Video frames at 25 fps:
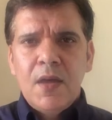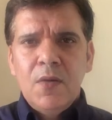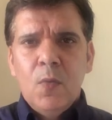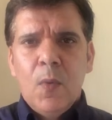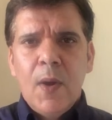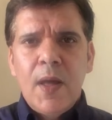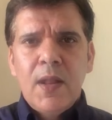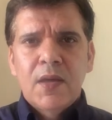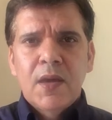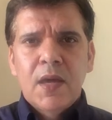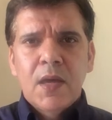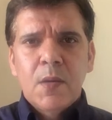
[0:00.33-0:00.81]
and
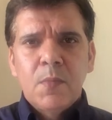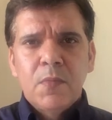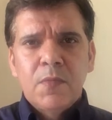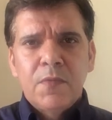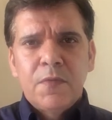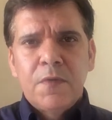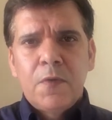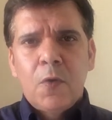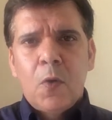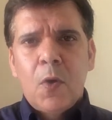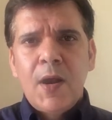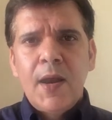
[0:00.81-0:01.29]
welcome
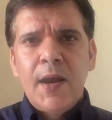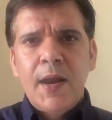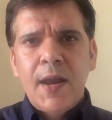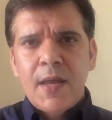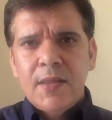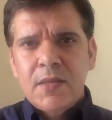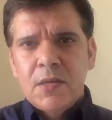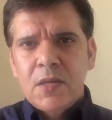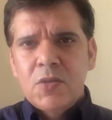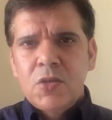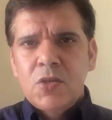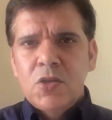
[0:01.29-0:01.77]
for
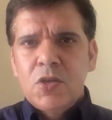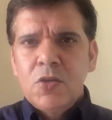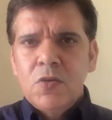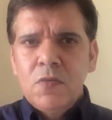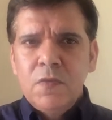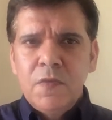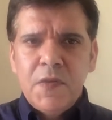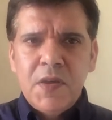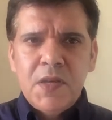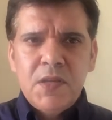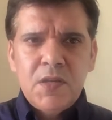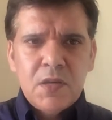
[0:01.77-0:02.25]
another two
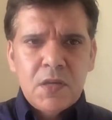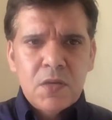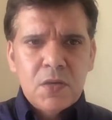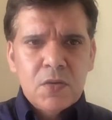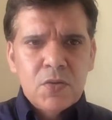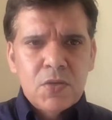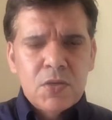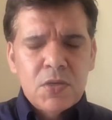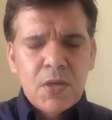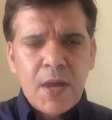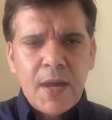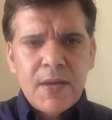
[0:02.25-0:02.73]

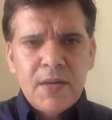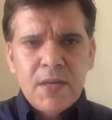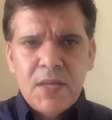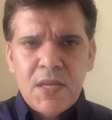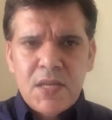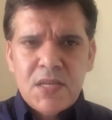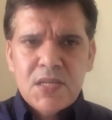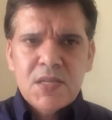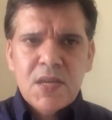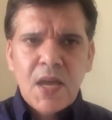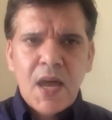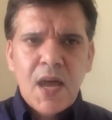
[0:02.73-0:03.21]
videos, and
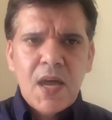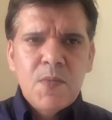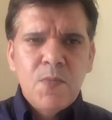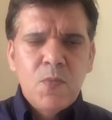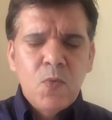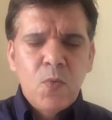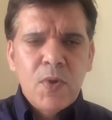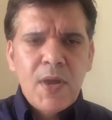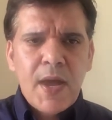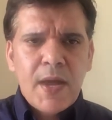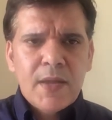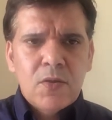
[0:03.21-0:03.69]
this
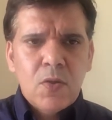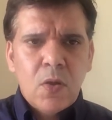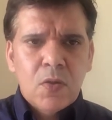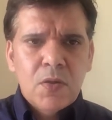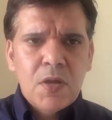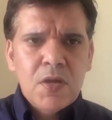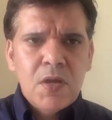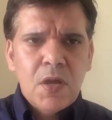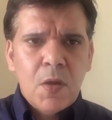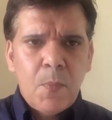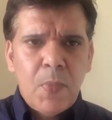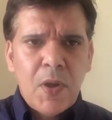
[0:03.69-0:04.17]
time we are
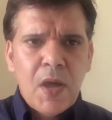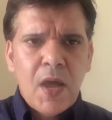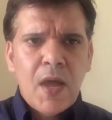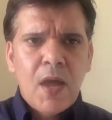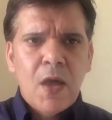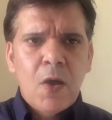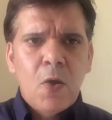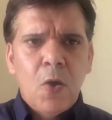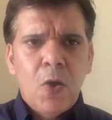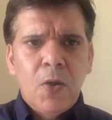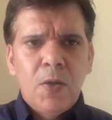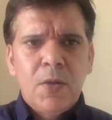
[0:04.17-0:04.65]
talking
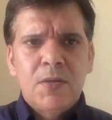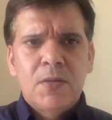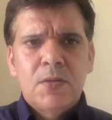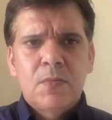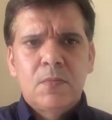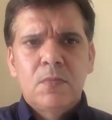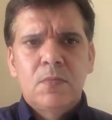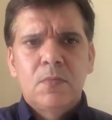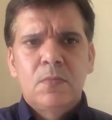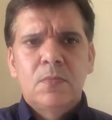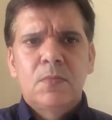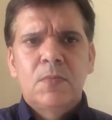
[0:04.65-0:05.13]
about
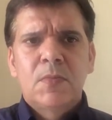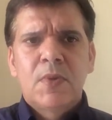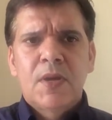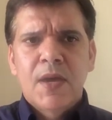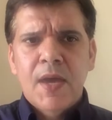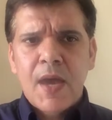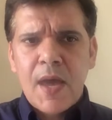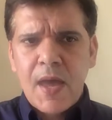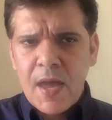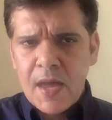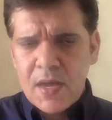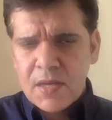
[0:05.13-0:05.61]

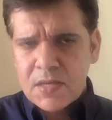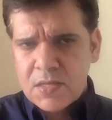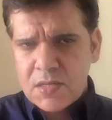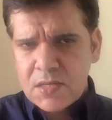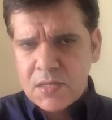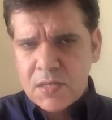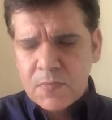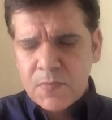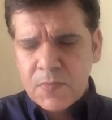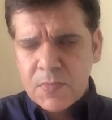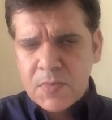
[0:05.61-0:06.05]
gas.